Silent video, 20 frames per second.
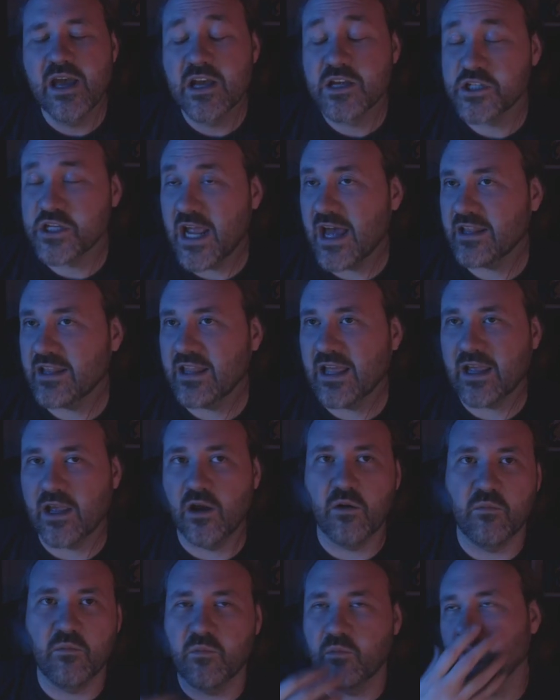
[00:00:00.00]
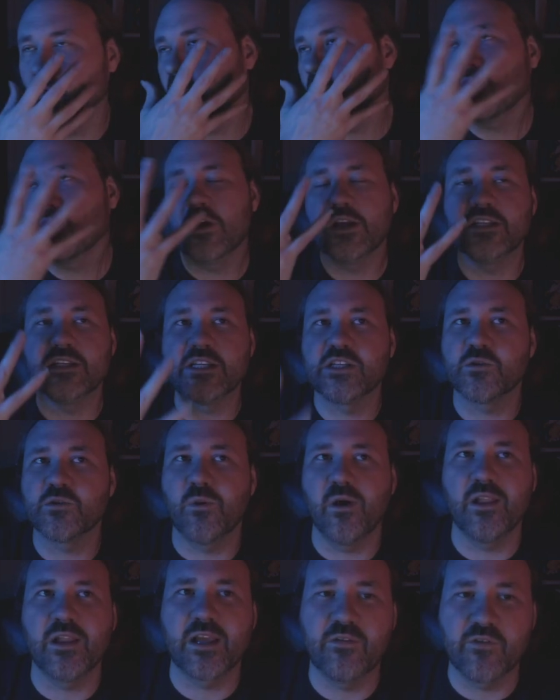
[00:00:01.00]
She had like a crazy
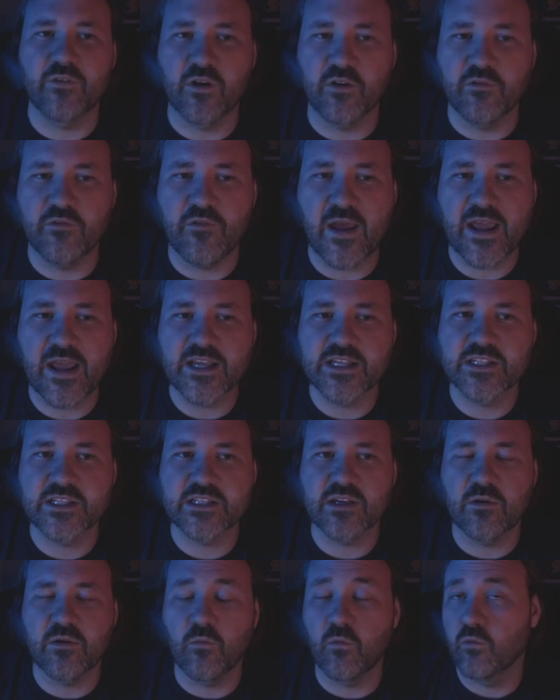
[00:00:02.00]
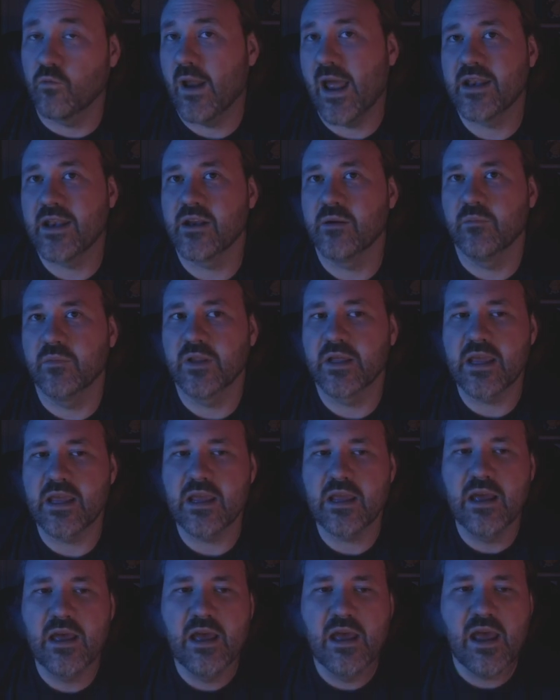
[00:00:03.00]
swelling of her face
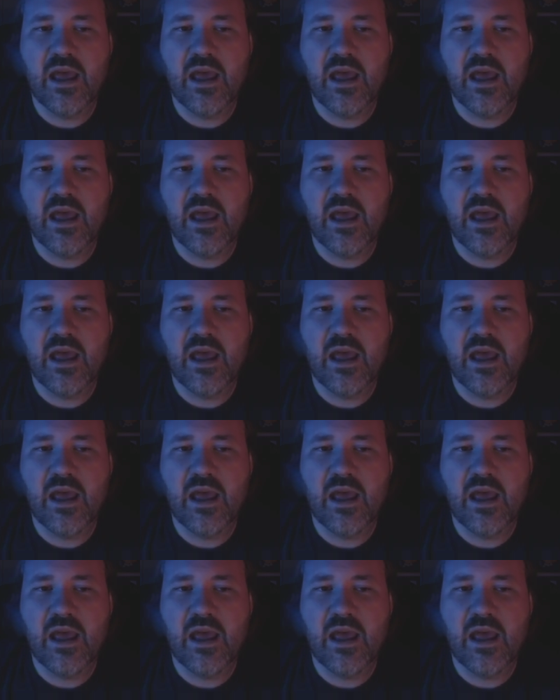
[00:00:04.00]
randomly,